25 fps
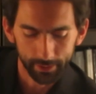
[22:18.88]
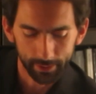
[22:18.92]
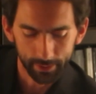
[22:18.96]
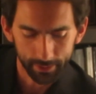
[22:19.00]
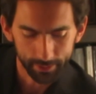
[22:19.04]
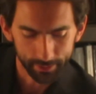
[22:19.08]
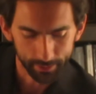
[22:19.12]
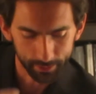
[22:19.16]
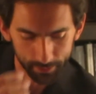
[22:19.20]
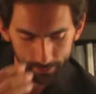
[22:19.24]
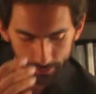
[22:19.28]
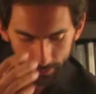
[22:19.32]

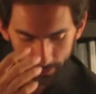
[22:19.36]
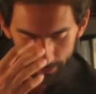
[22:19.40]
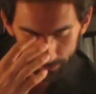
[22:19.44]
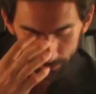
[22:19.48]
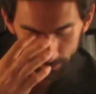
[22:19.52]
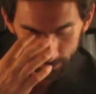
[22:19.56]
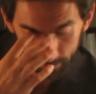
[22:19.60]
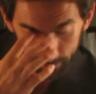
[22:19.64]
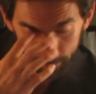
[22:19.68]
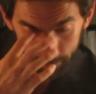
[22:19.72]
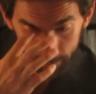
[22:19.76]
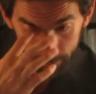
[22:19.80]
It's
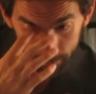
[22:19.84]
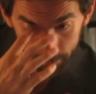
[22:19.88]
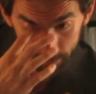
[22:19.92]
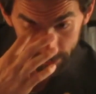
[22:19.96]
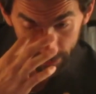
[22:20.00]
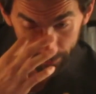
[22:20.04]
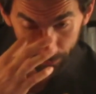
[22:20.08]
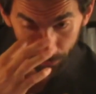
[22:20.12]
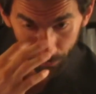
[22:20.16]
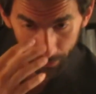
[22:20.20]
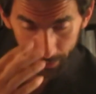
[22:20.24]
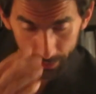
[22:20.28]
incredible. A
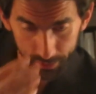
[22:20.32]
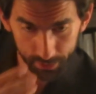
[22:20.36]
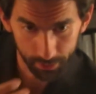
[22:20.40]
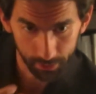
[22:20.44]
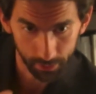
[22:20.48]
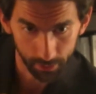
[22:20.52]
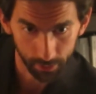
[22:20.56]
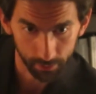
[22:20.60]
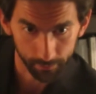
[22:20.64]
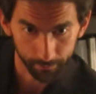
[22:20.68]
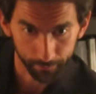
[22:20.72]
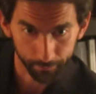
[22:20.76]
couple weeks
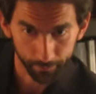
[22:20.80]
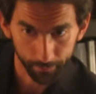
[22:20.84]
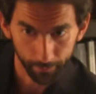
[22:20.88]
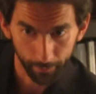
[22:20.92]
ago,